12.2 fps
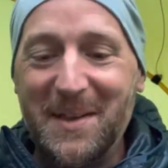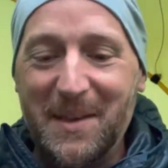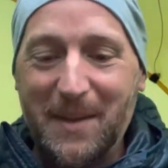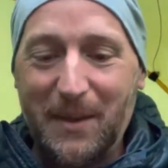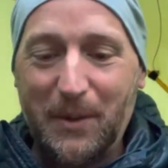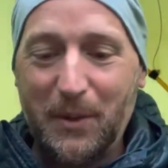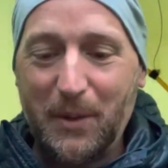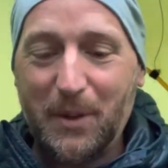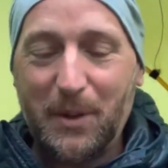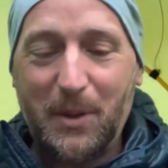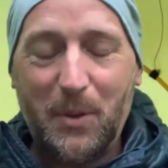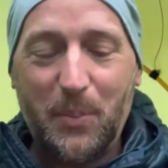I took
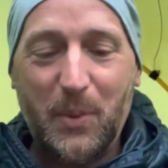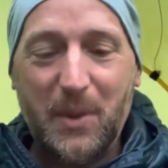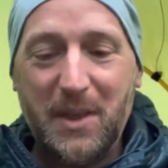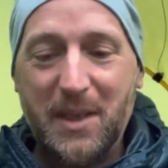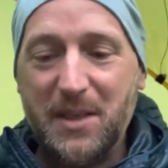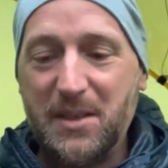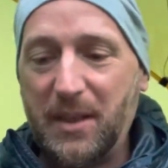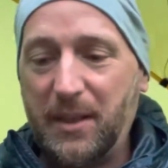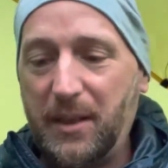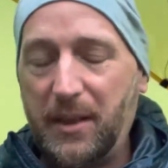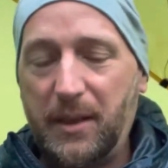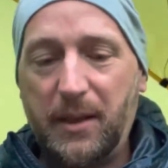a couple of these
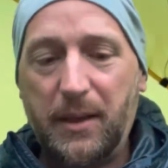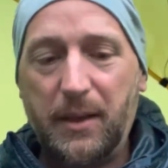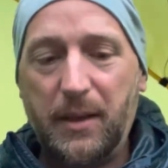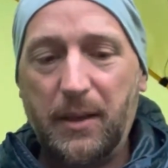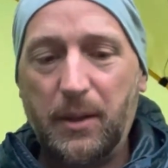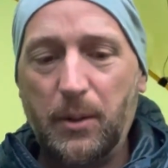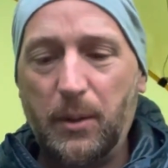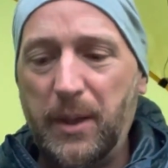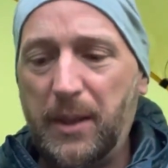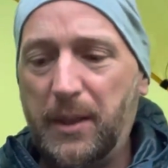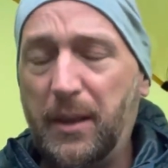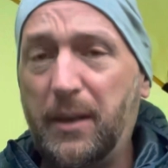into
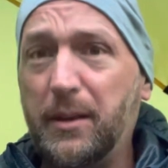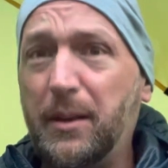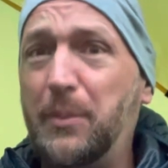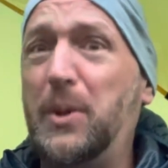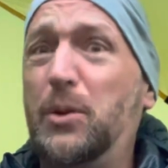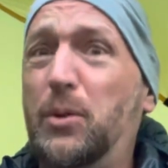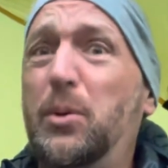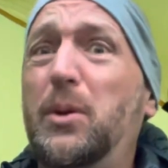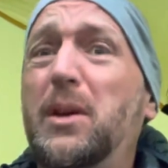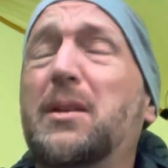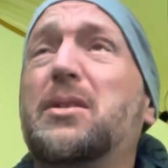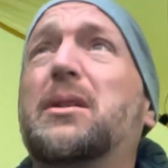Nomad, that'd be 2
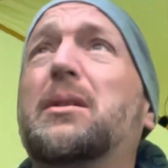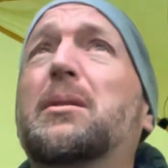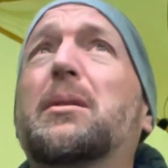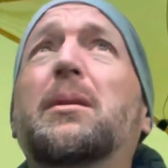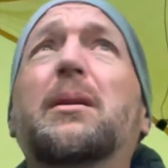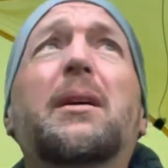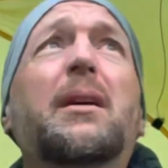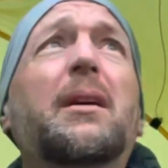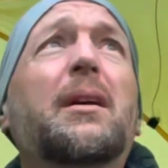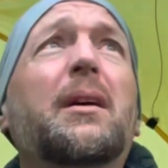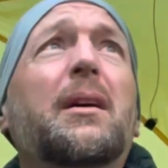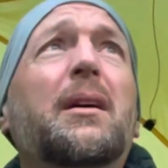years ago.
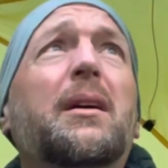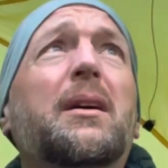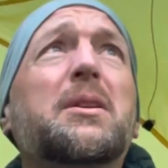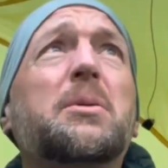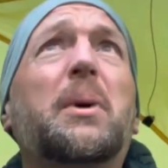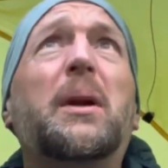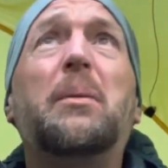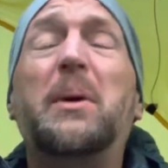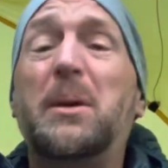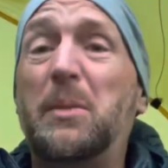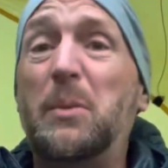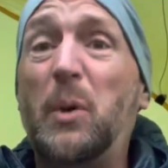That's when I
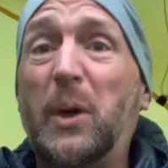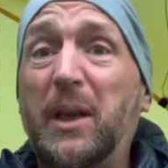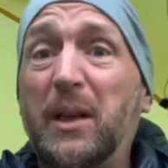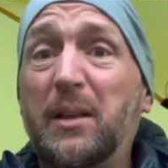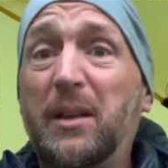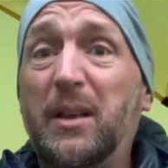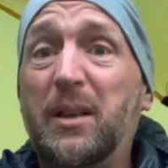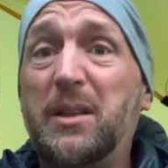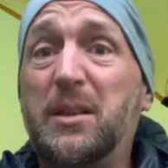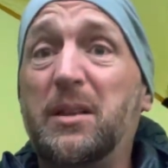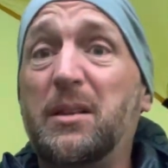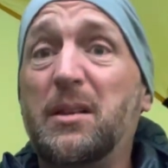went with Murray and
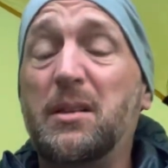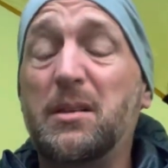Kristen,